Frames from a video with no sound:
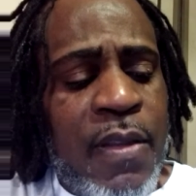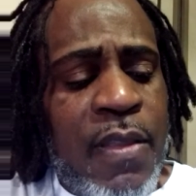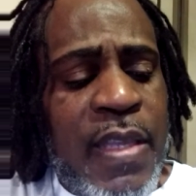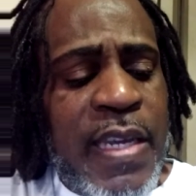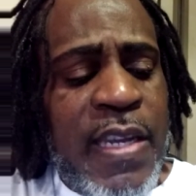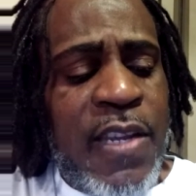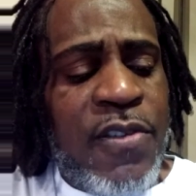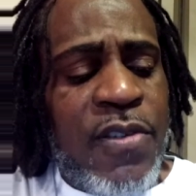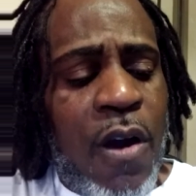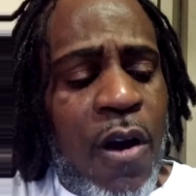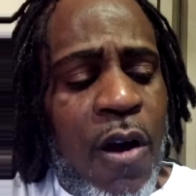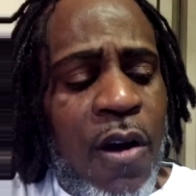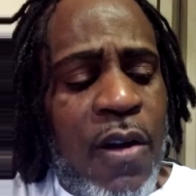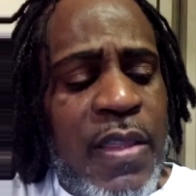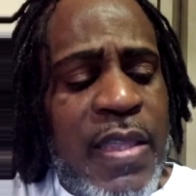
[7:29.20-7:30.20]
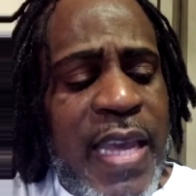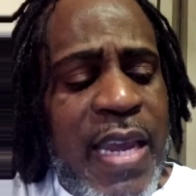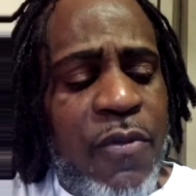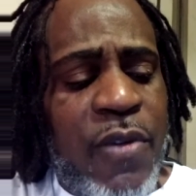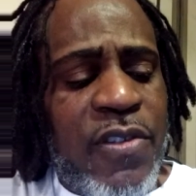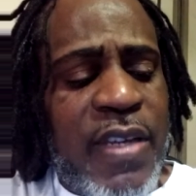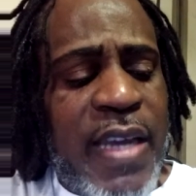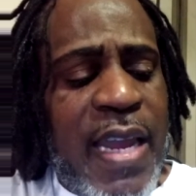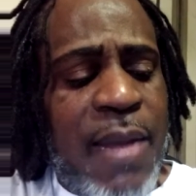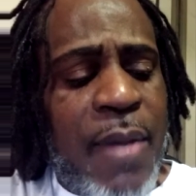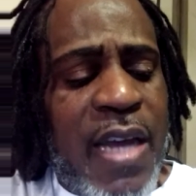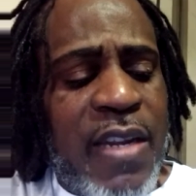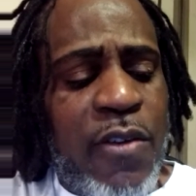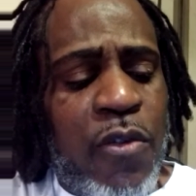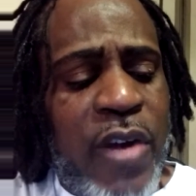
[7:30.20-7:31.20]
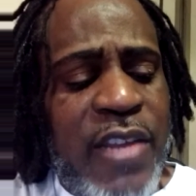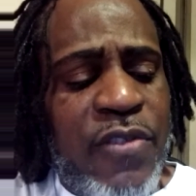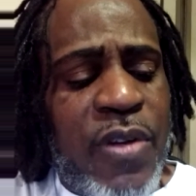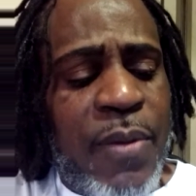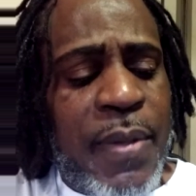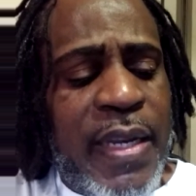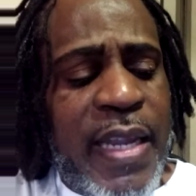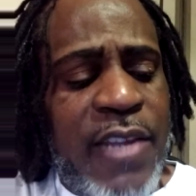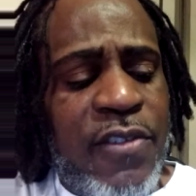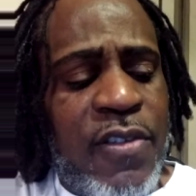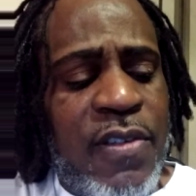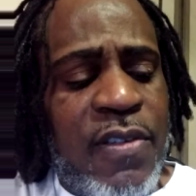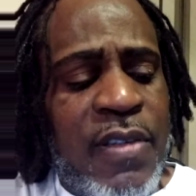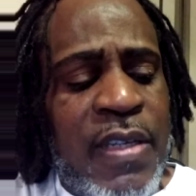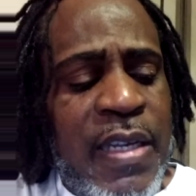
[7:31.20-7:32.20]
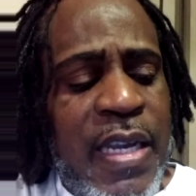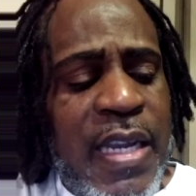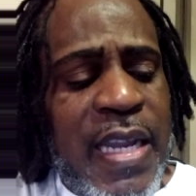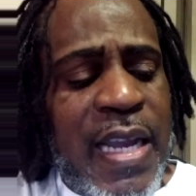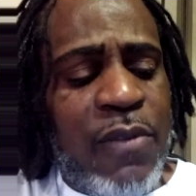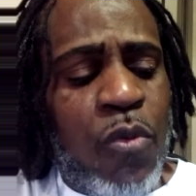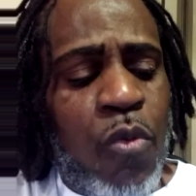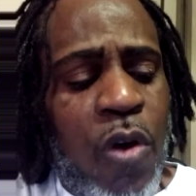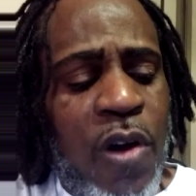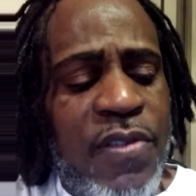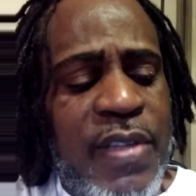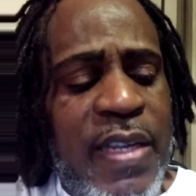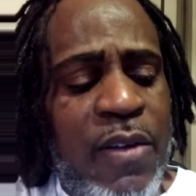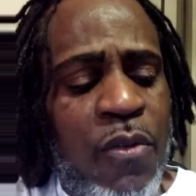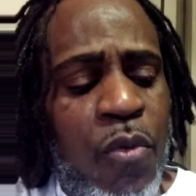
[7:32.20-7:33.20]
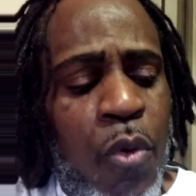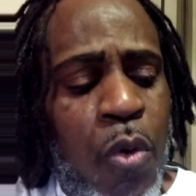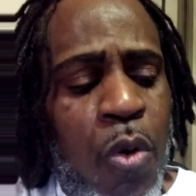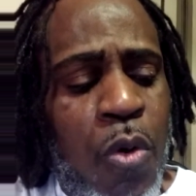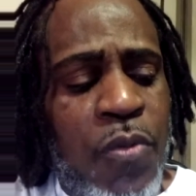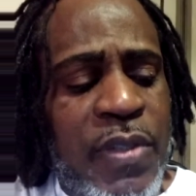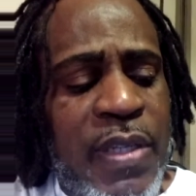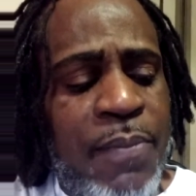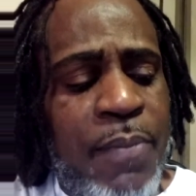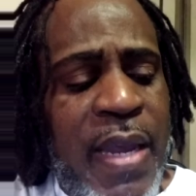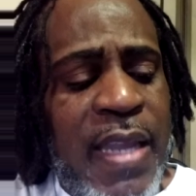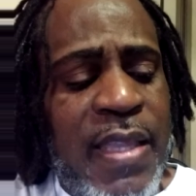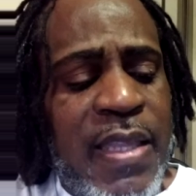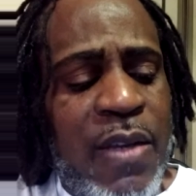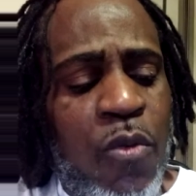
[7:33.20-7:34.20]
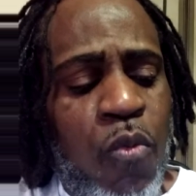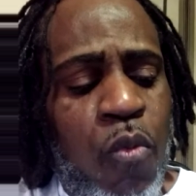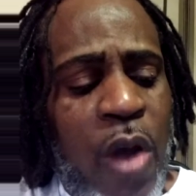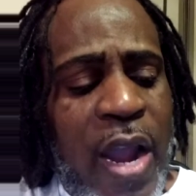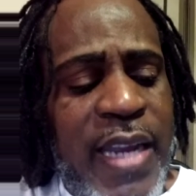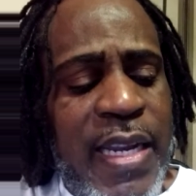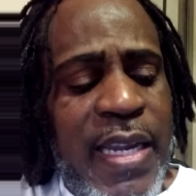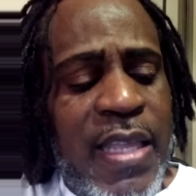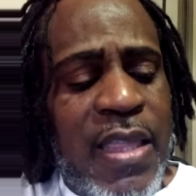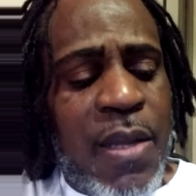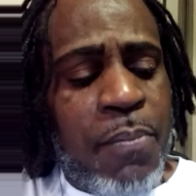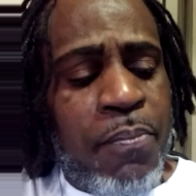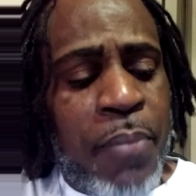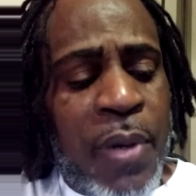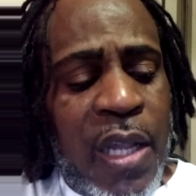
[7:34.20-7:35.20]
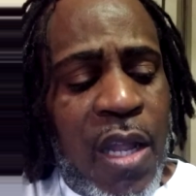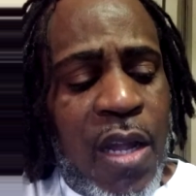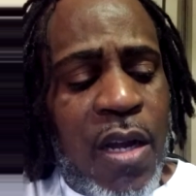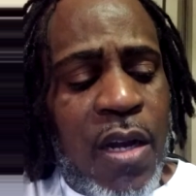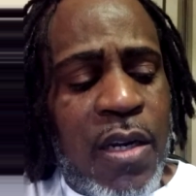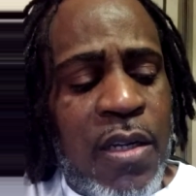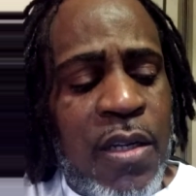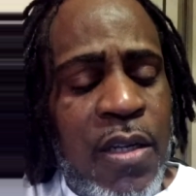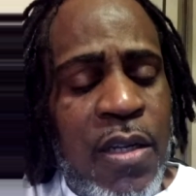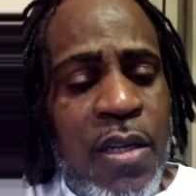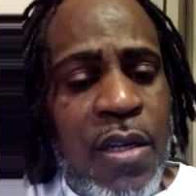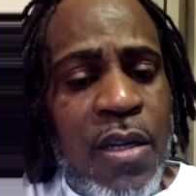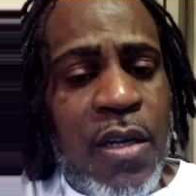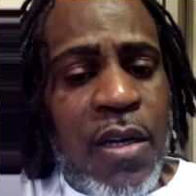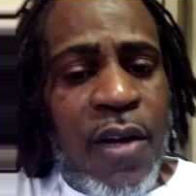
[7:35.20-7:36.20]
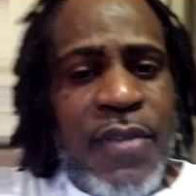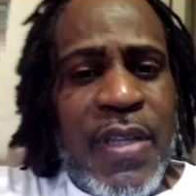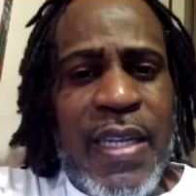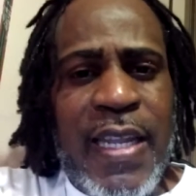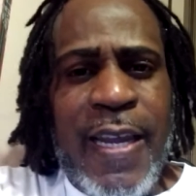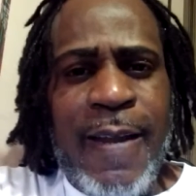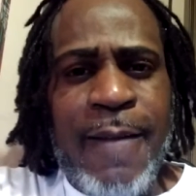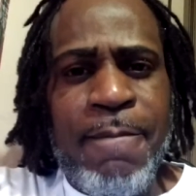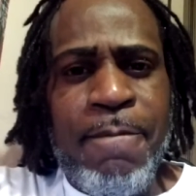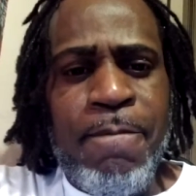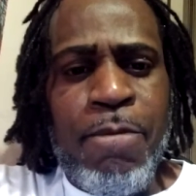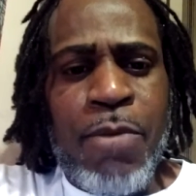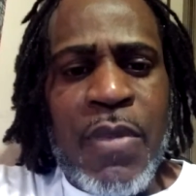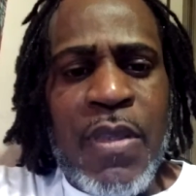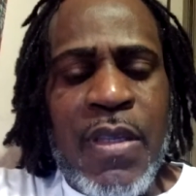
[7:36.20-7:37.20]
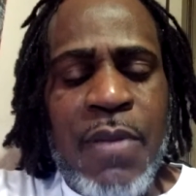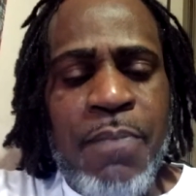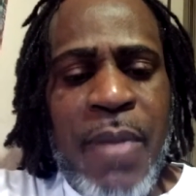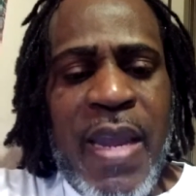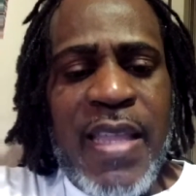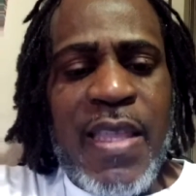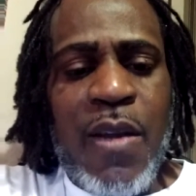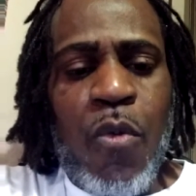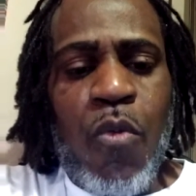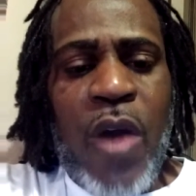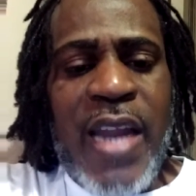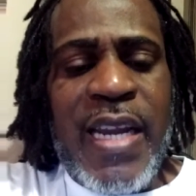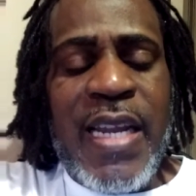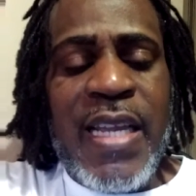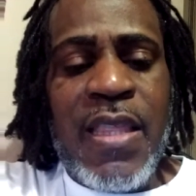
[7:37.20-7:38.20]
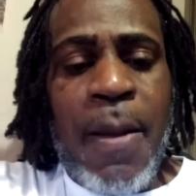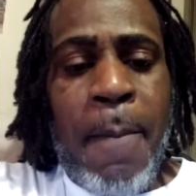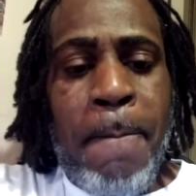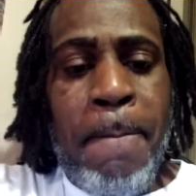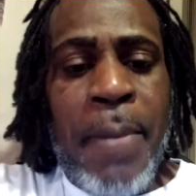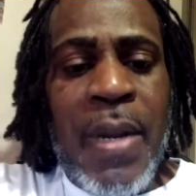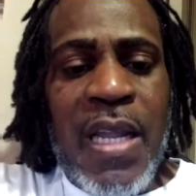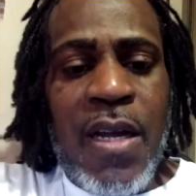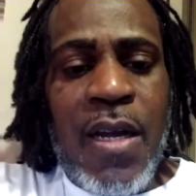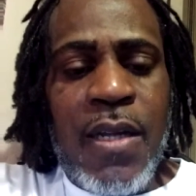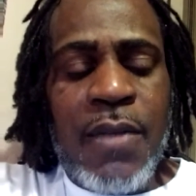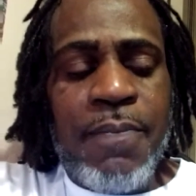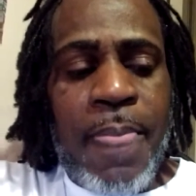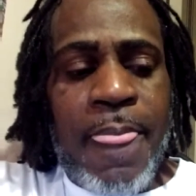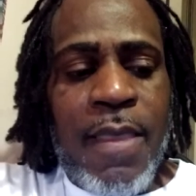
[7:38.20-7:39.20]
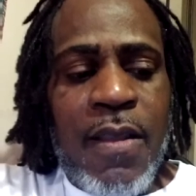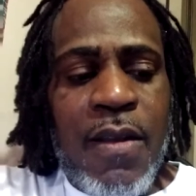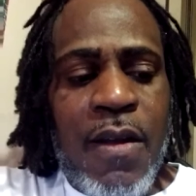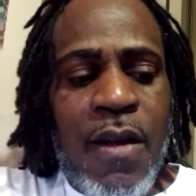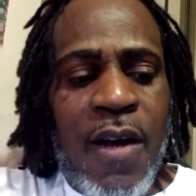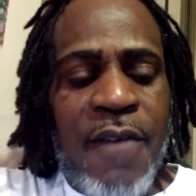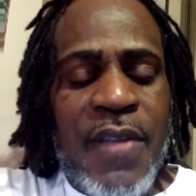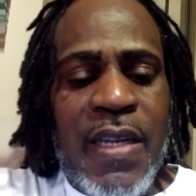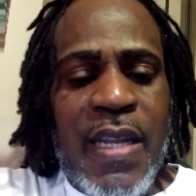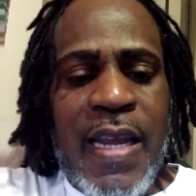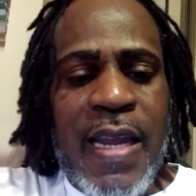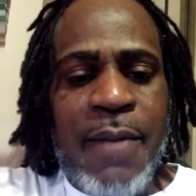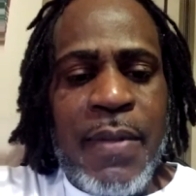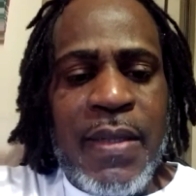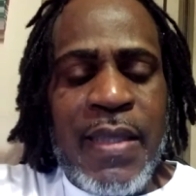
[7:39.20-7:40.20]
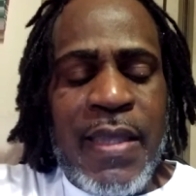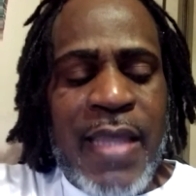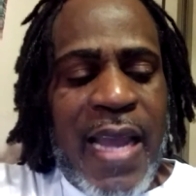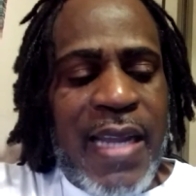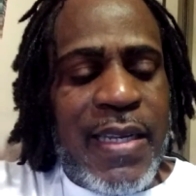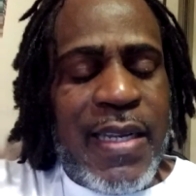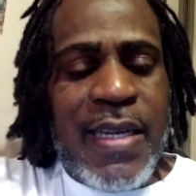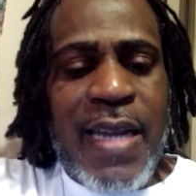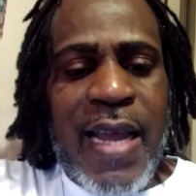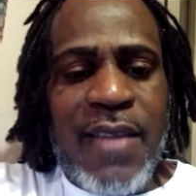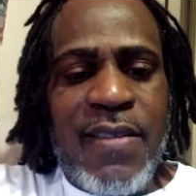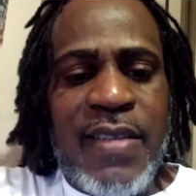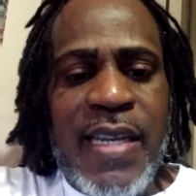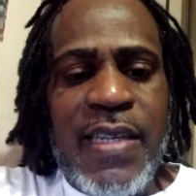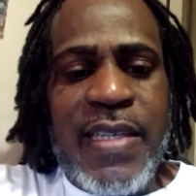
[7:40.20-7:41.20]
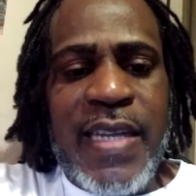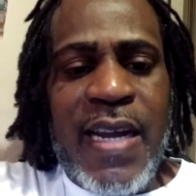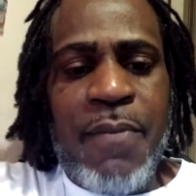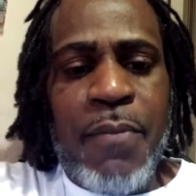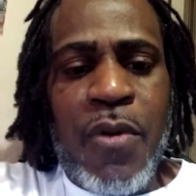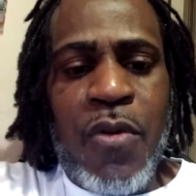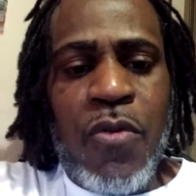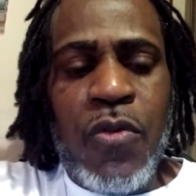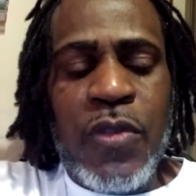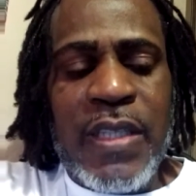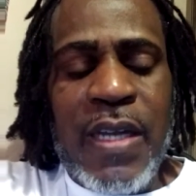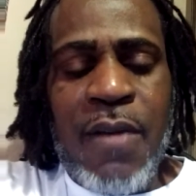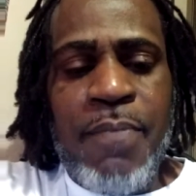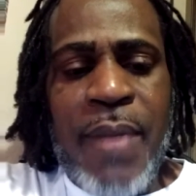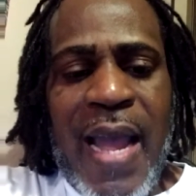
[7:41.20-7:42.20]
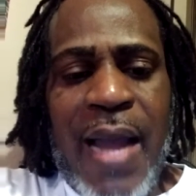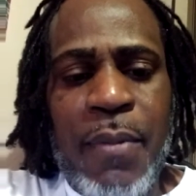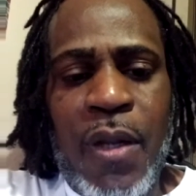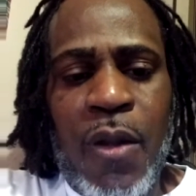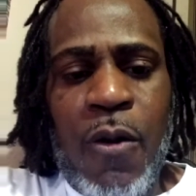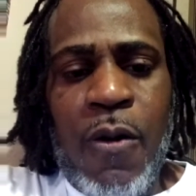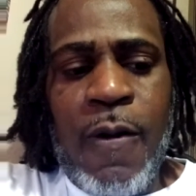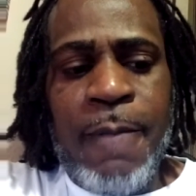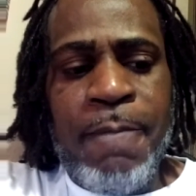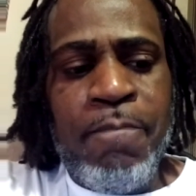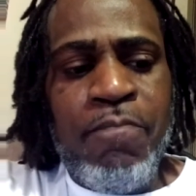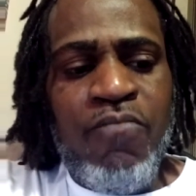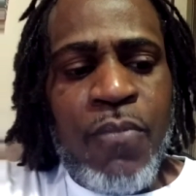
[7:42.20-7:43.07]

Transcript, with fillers: These are they which came out of great tribulations and have washed their robes and made them white in the blood of the Lamb, made them white in the blood of the Lamb. That did not say Tammuz of Babylon.